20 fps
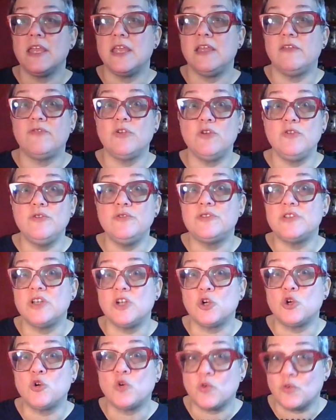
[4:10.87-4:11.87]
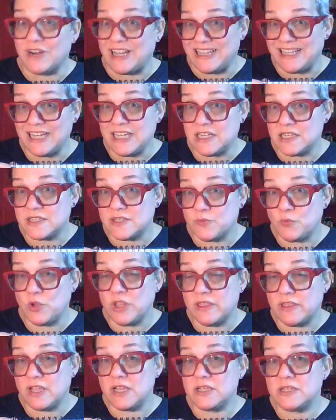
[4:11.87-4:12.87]
If you're using acrylics
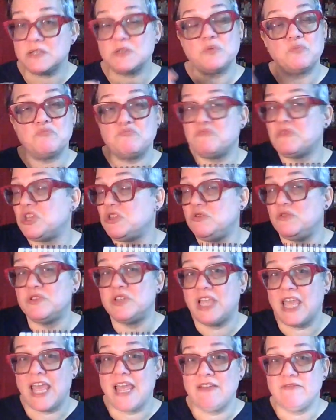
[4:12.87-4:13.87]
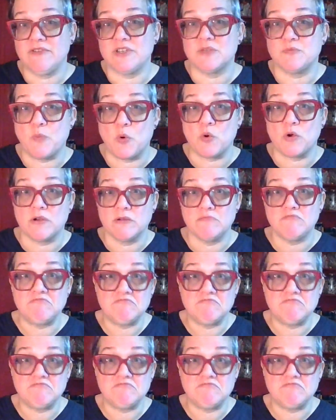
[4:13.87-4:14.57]
with this, you can use a canvas board.